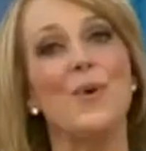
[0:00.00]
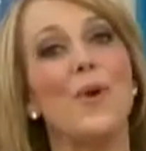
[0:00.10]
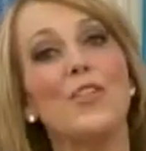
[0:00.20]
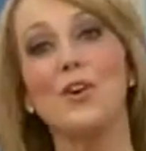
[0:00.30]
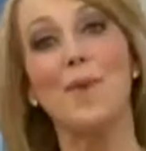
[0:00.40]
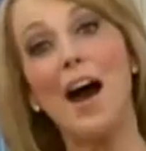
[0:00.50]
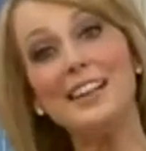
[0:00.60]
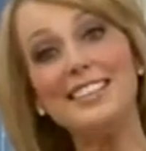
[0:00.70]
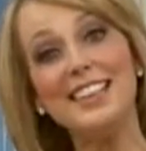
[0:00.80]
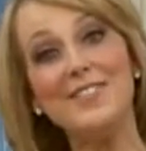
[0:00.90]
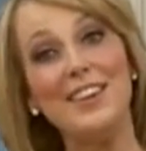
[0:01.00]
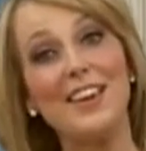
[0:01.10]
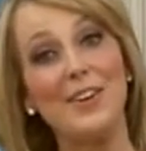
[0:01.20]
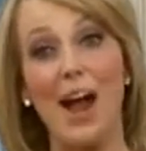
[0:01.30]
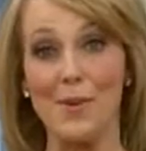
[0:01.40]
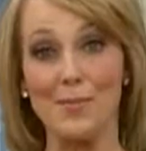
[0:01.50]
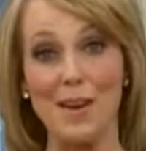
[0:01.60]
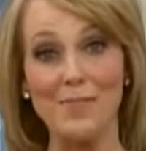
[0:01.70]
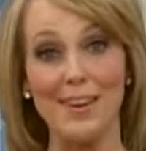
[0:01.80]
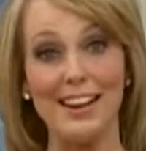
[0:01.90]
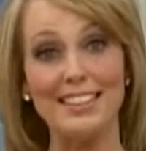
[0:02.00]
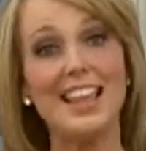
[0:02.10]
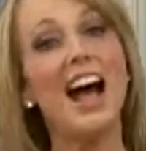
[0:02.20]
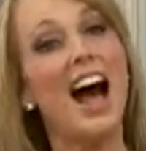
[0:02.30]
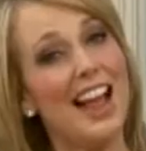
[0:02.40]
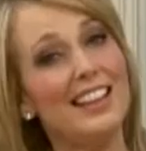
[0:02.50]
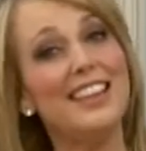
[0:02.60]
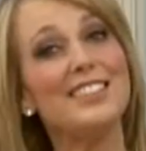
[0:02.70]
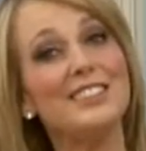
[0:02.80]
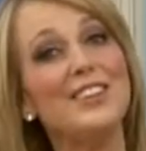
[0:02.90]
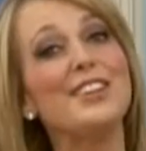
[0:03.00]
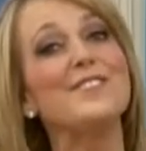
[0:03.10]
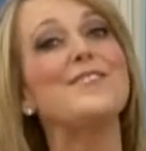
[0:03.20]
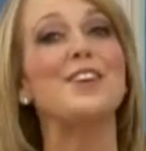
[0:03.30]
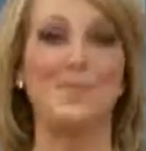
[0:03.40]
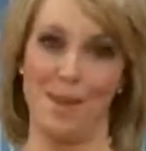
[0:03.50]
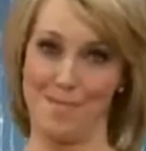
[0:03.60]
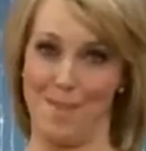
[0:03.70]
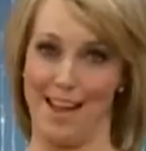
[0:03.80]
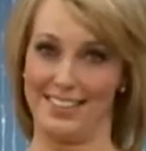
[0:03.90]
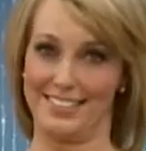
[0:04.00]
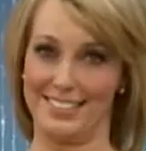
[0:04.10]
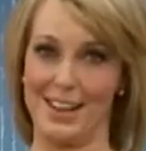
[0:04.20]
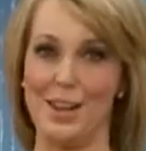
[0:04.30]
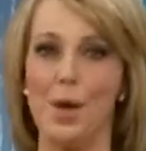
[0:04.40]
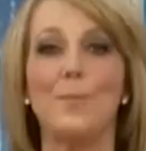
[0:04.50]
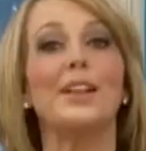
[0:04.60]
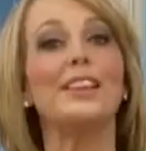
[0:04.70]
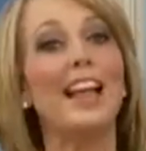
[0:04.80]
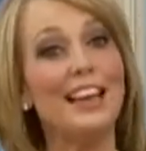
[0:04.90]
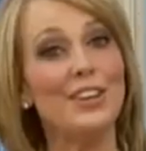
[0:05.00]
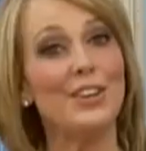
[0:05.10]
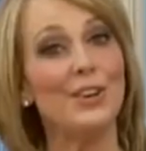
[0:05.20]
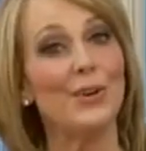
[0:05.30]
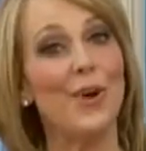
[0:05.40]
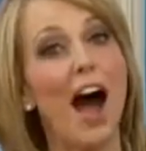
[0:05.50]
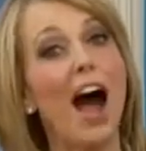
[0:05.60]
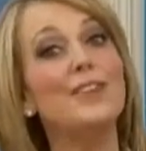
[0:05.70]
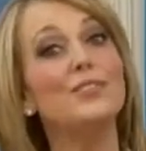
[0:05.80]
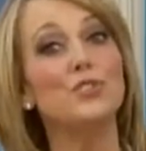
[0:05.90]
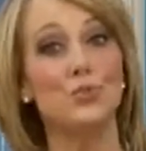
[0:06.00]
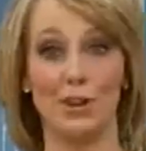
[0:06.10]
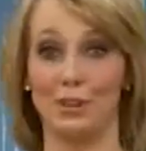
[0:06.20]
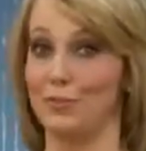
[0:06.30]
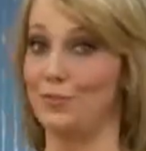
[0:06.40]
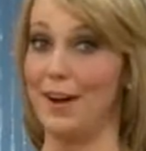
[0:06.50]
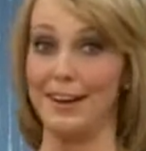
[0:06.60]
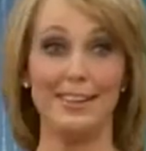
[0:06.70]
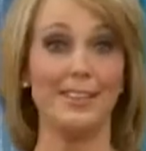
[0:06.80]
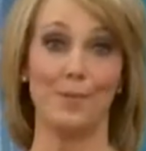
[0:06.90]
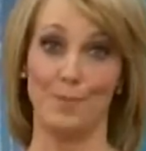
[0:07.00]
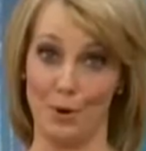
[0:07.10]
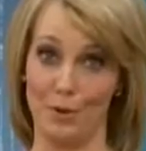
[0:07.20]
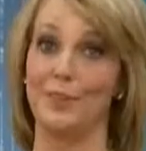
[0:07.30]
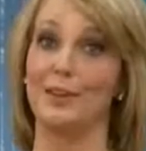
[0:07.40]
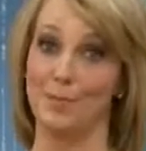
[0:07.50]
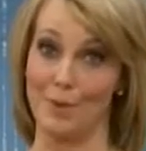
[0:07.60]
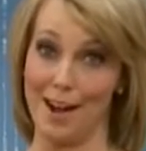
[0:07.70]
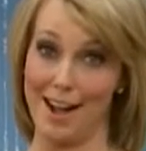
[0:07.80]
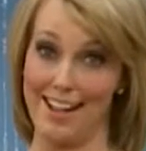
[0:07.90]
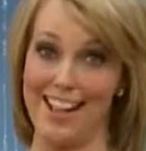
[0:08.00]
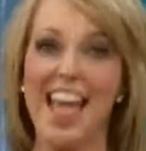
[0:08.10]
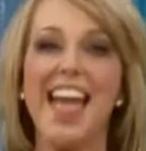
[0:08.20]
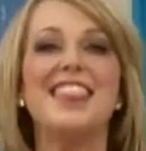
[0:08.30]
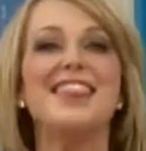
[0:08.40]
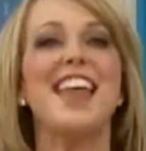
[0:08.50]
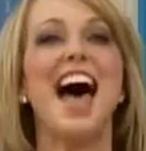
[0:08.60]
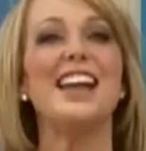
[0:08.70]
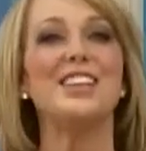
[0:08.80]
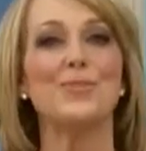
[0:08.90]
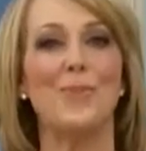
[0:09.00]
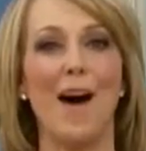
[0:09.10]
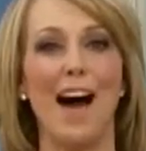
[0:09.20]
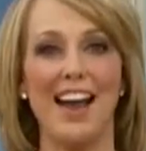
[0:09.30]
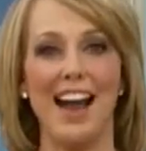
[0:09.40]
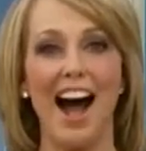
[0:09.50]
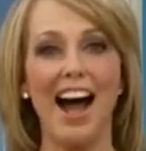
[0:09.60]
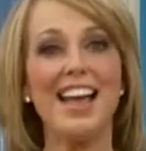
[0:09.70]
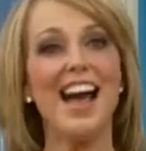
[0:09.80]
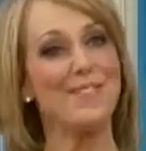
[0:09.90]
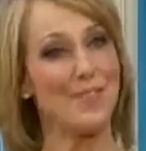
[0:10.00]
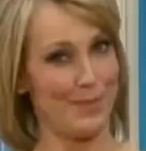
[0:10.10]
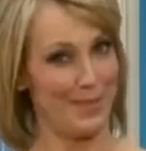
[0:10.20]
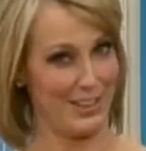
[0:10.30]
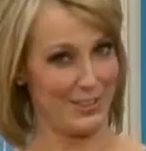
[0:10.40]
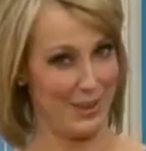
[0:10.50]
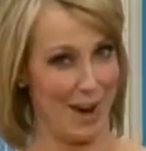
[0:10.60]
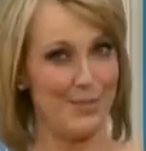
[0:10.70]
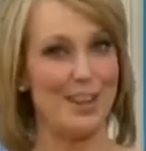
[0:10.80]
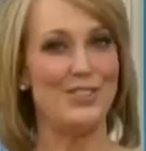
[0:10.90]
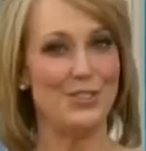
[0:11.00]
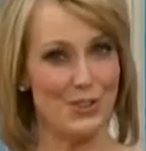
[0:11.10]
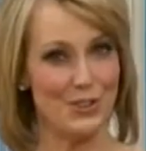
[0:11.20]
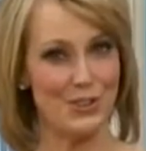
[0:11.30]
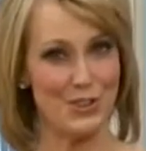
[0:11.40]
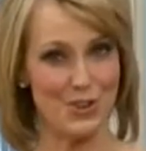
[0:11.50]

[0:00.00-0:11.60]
Whether I'm on TV or out with my friends, I like to look and feel my best. But like you, I've struggled finding the perfect bra. That is why I have the pleasure of introducing